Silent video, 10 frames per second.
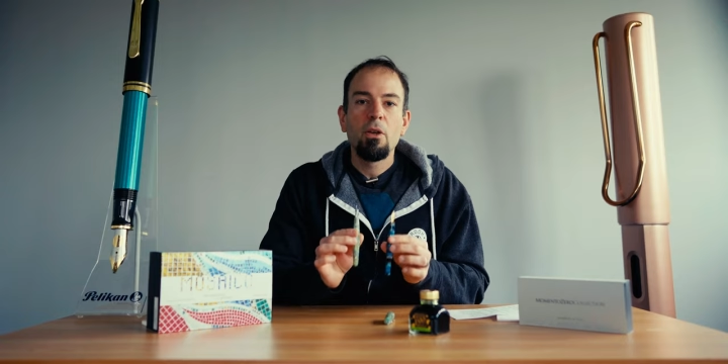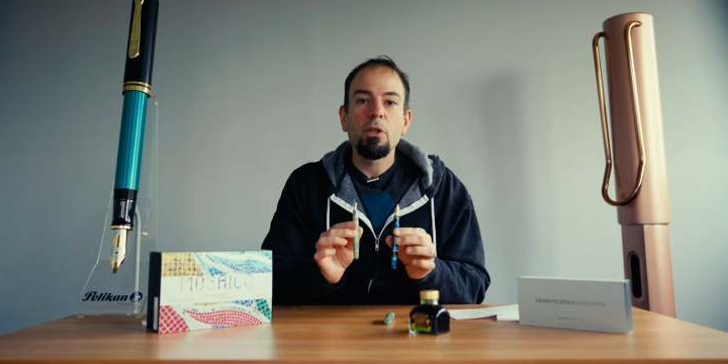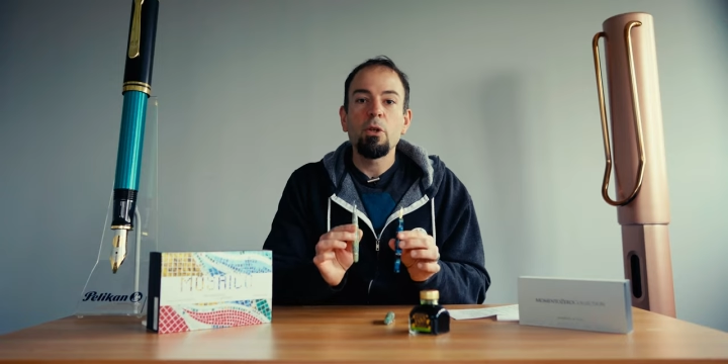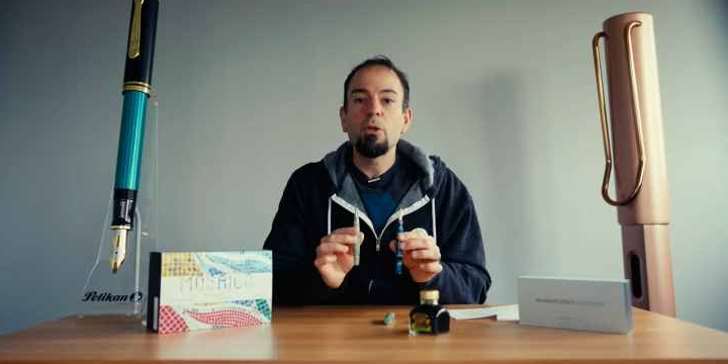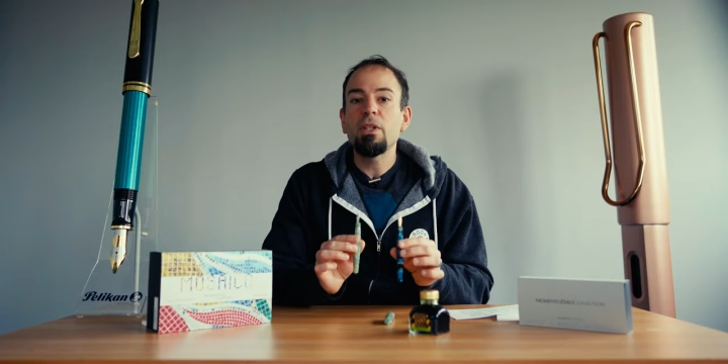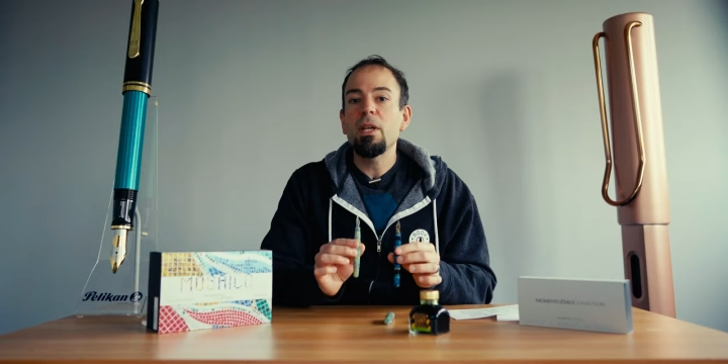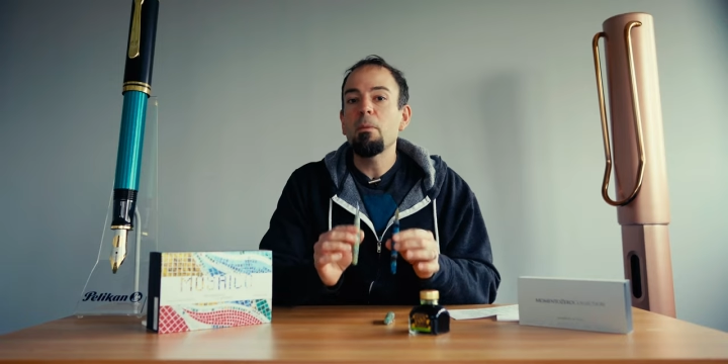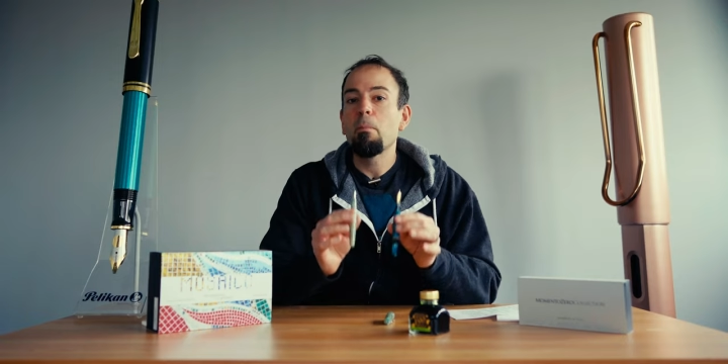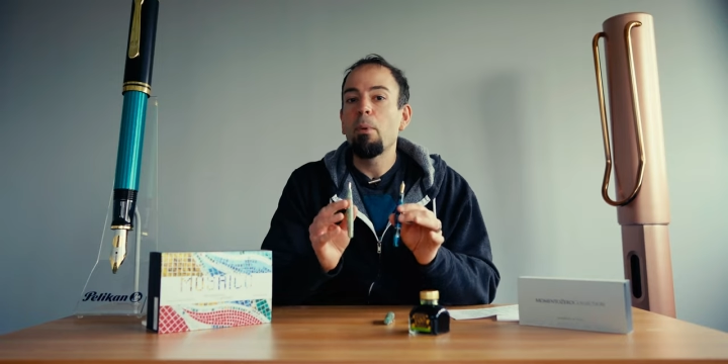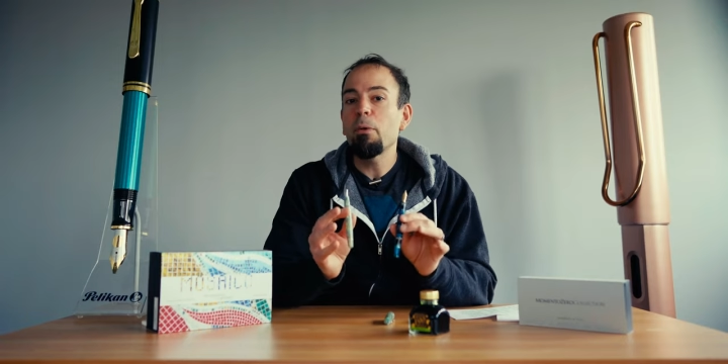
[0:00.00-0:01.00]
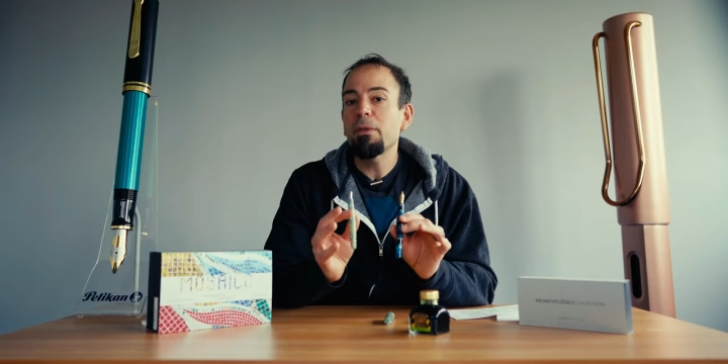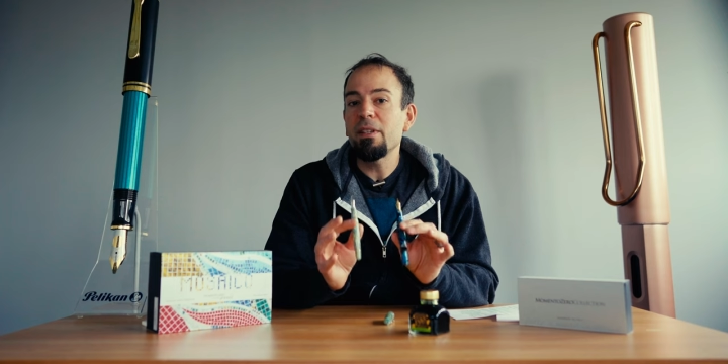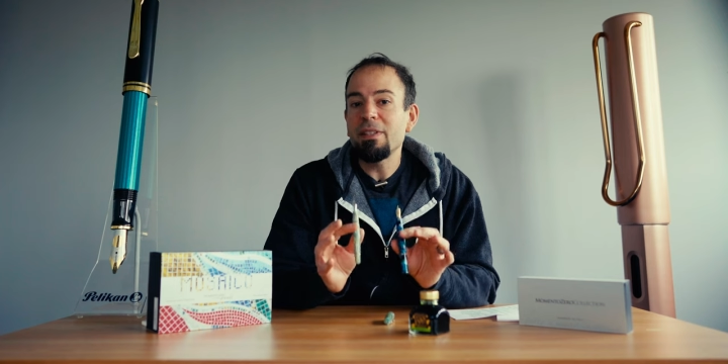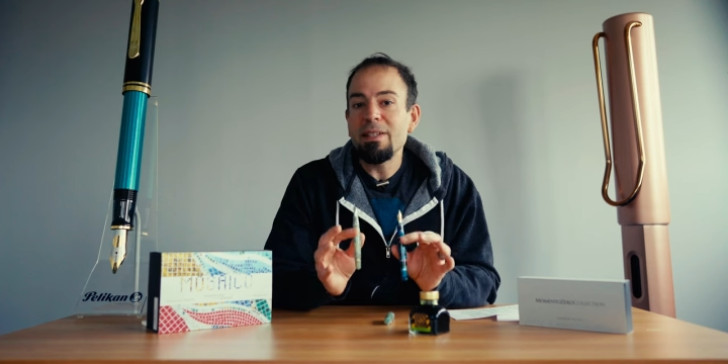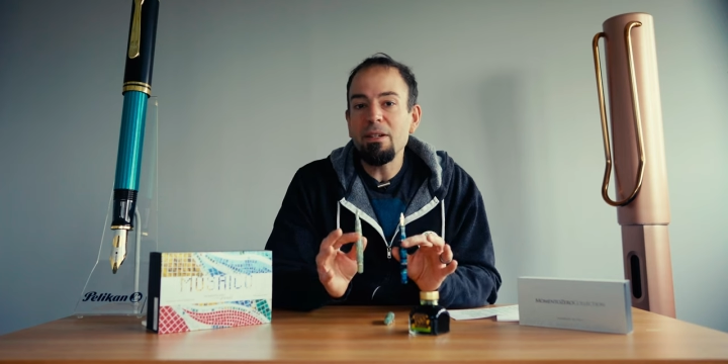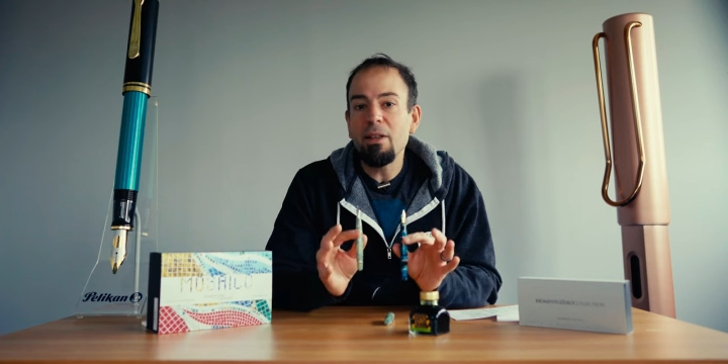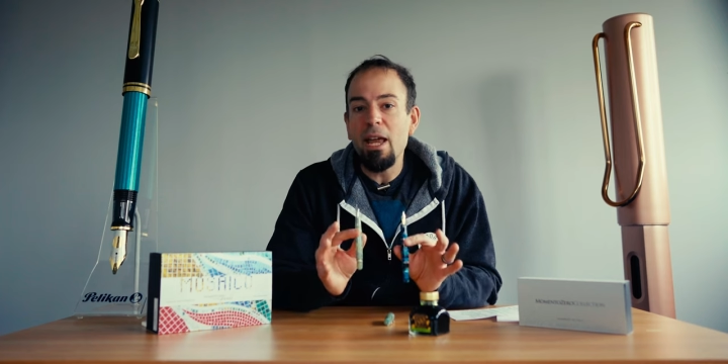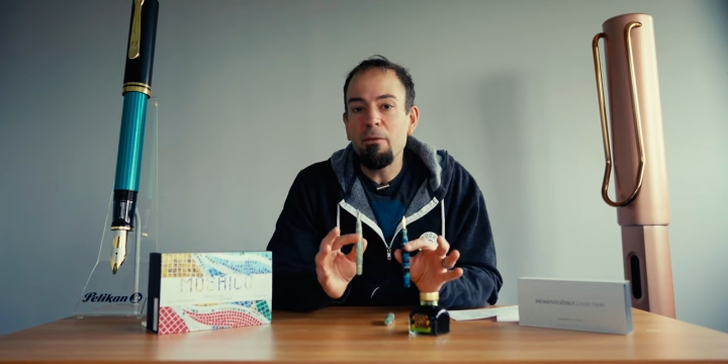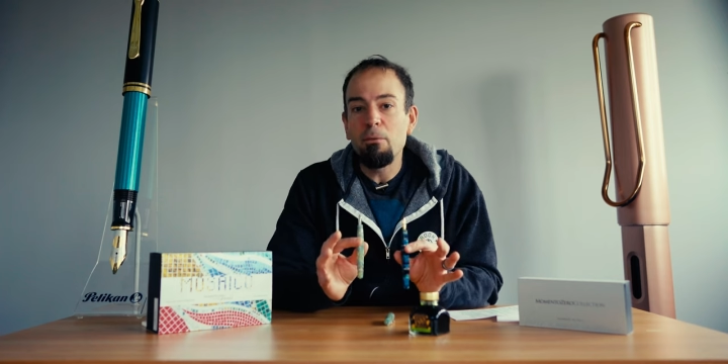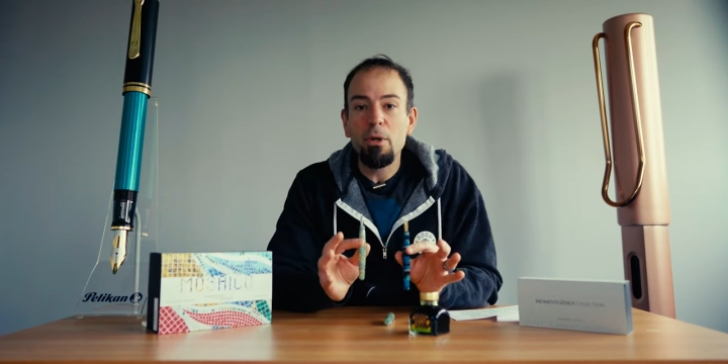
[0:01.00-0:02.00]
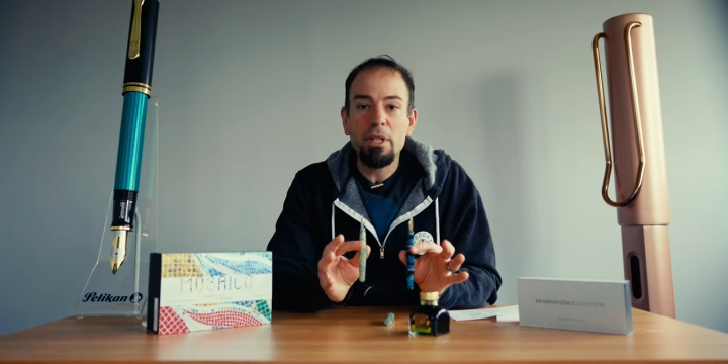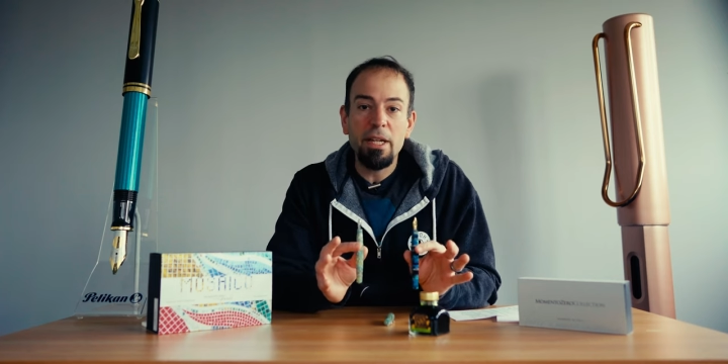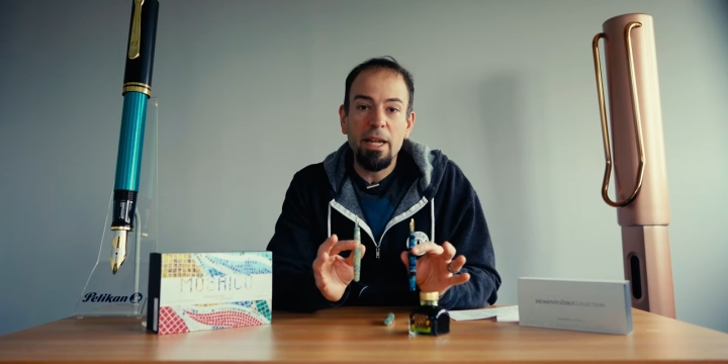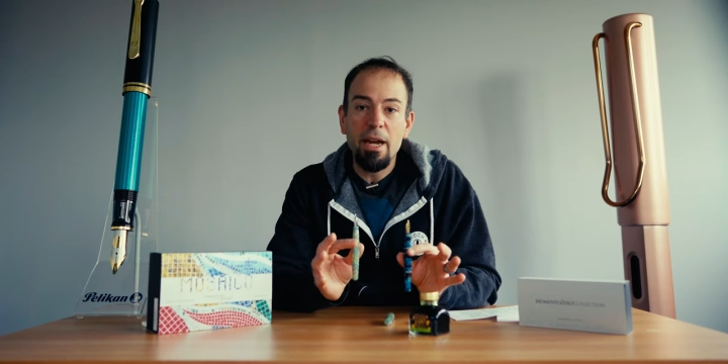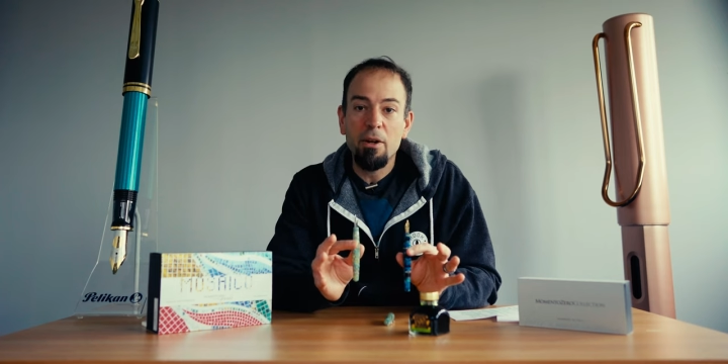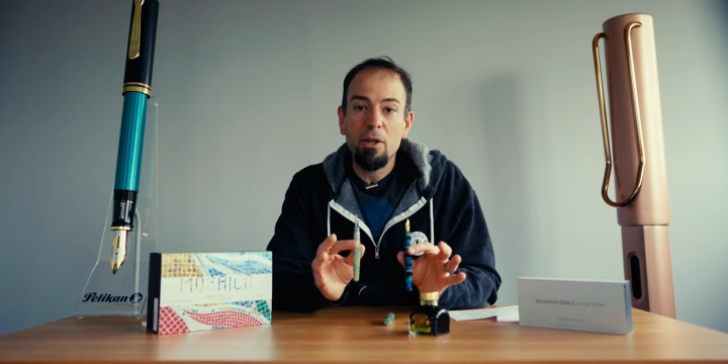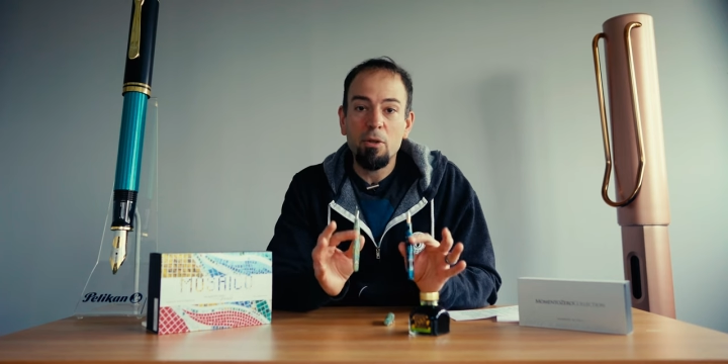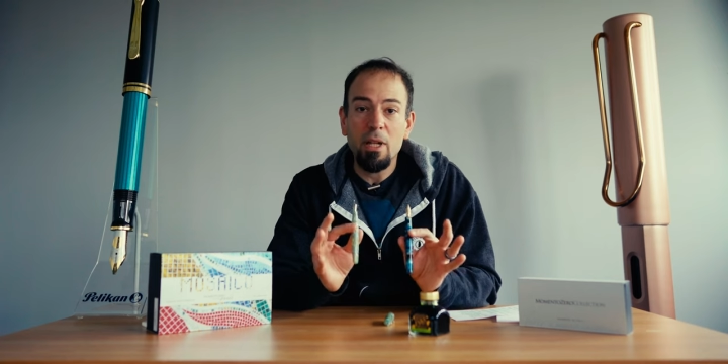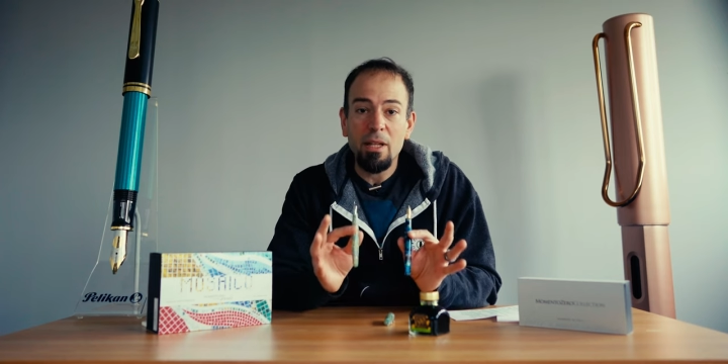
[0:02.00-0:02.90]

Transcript: So you see, both the steel and 14 karat gold